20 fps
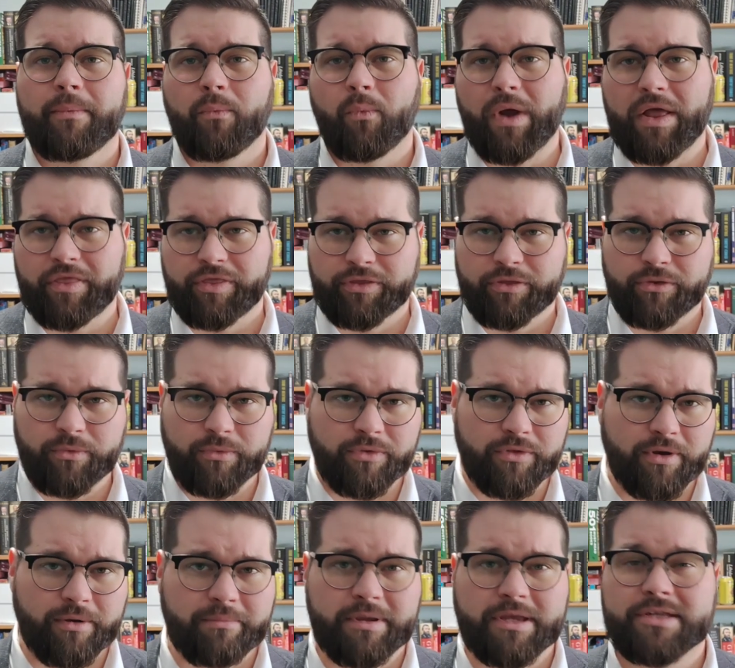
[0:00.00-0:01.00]
went through
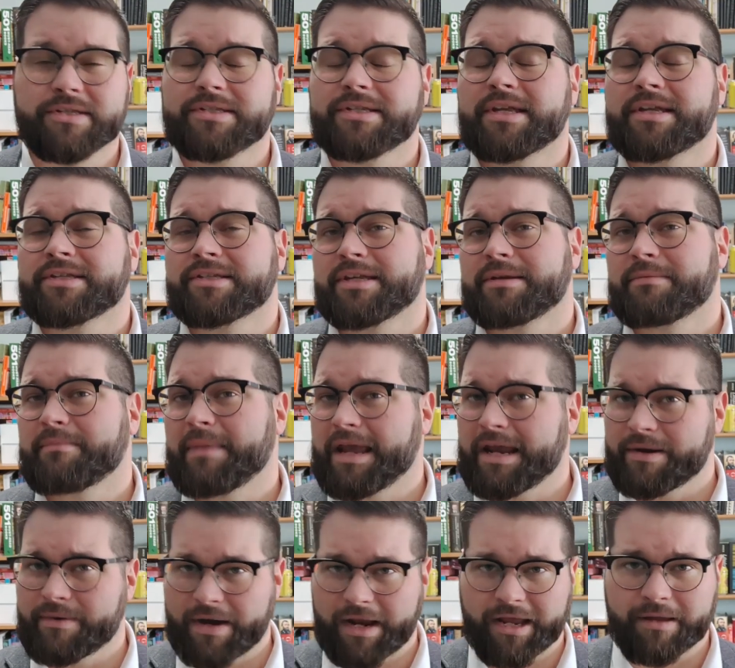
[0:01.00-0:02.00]
their business and
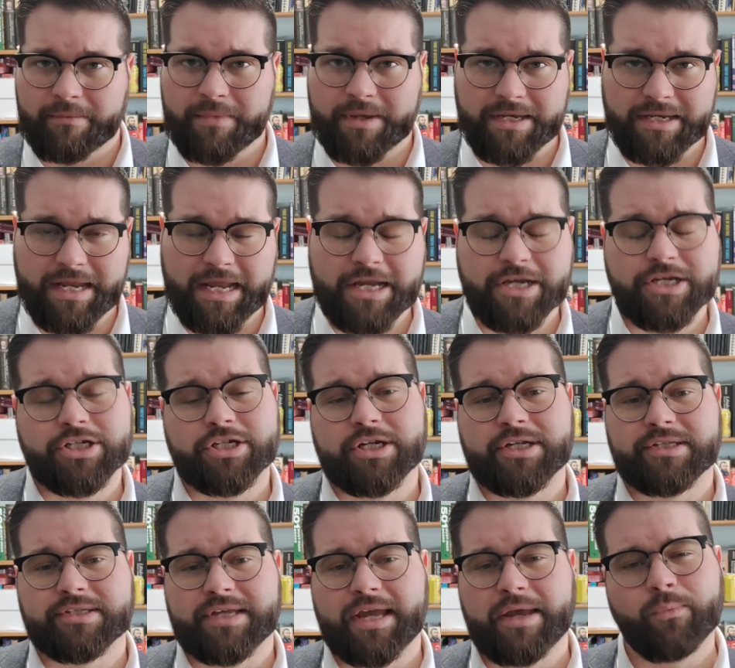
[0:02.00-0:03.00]
made
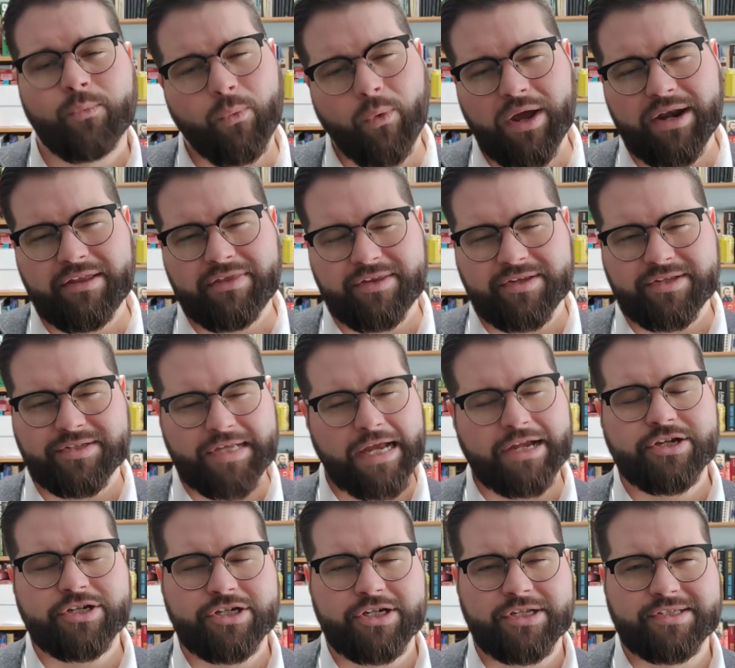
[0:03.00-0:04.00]
recommendations. And one of the
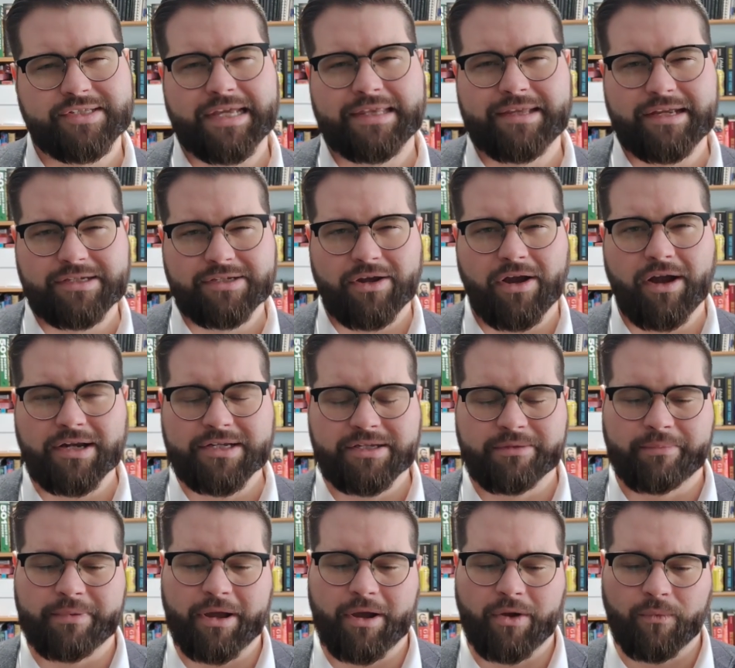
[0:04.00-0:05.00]
sections that they talked
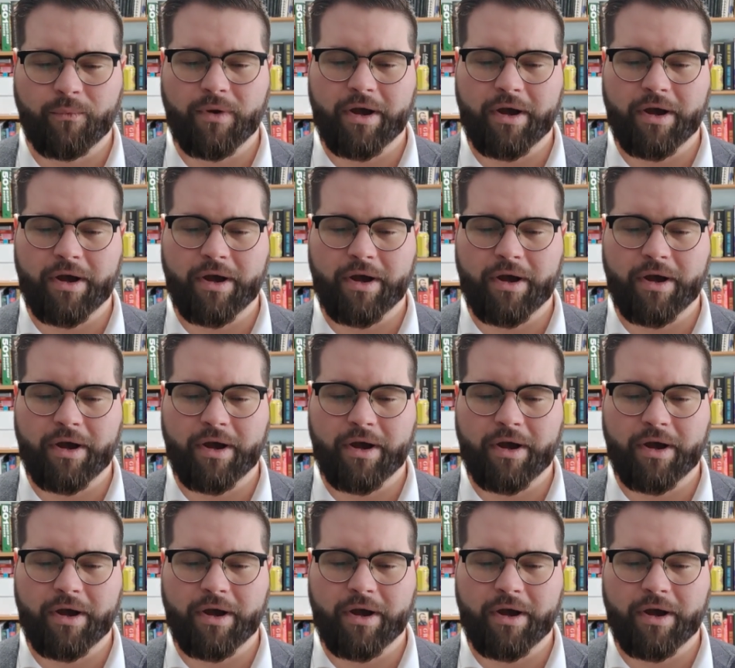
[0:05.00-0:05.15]
about